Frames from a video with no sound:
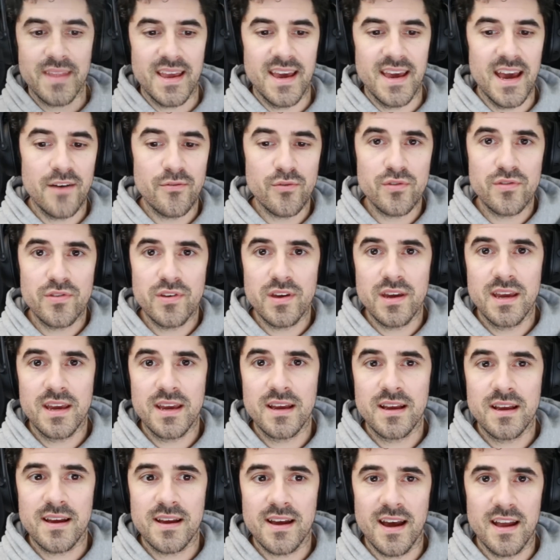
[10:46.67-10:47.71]

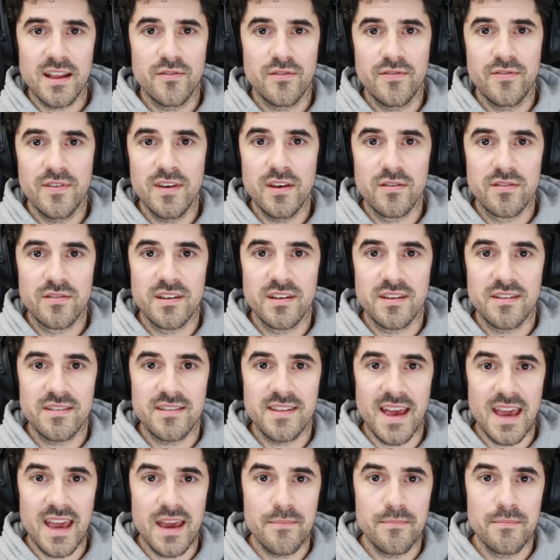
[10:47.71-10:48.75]
everything kind of feels the
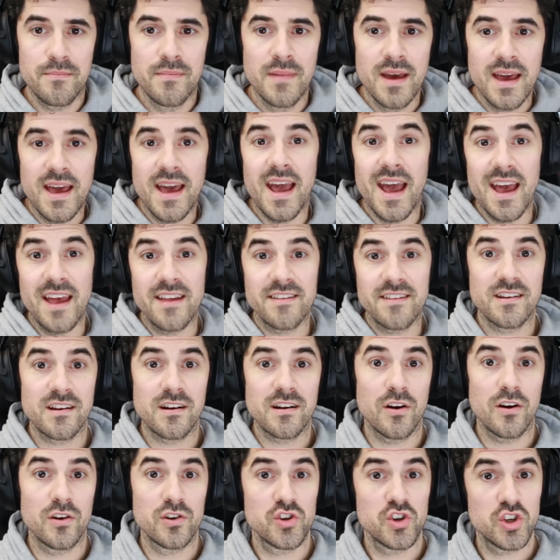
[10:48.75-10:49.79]
same as the
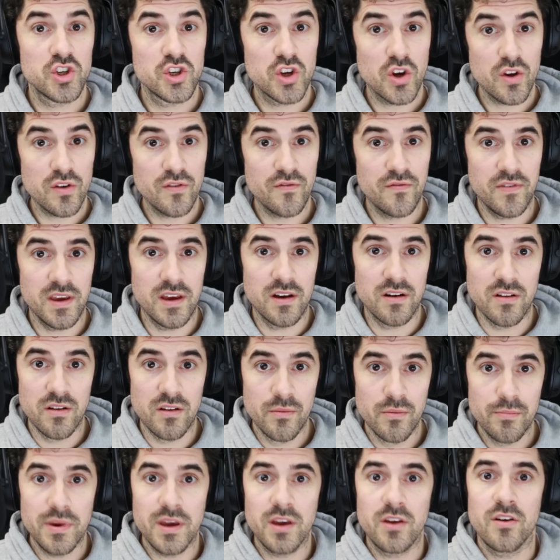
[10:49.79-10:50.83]
car should
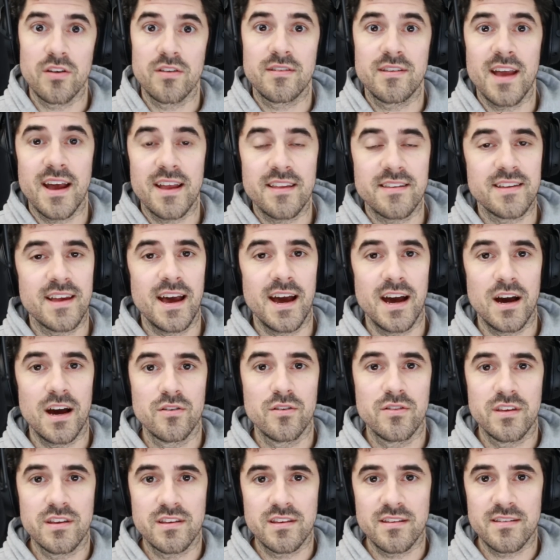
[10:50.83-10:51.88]
feel, because that's
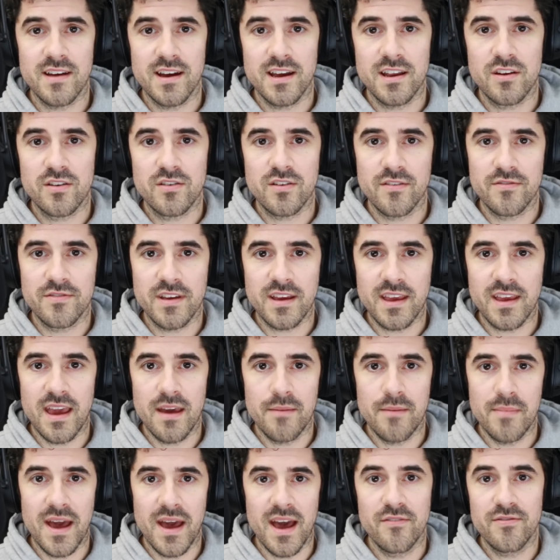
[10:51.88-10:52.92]
how the designers of the
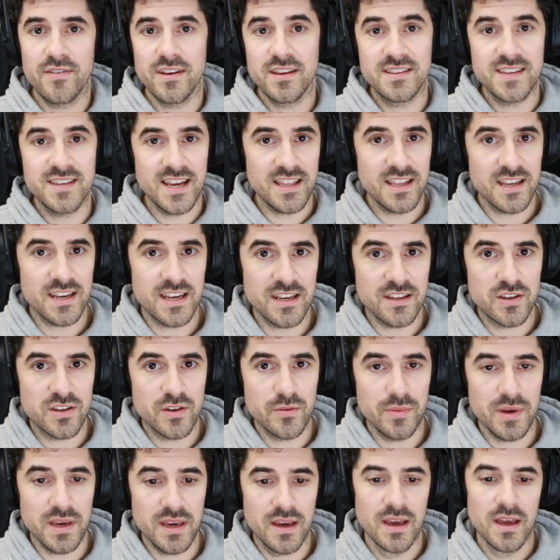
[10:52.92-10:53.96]
game have intended it
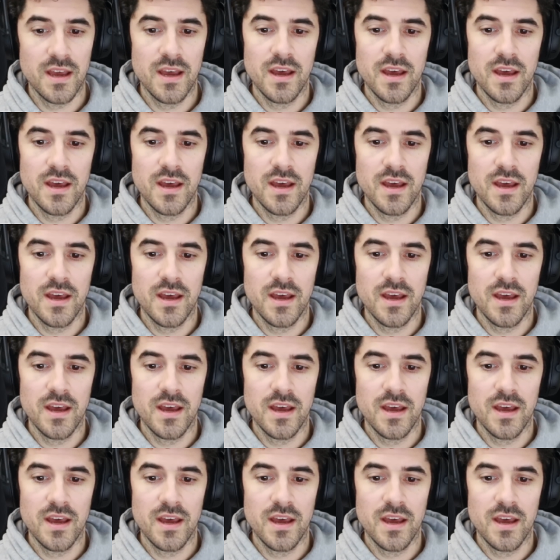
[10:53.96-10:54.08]
to be.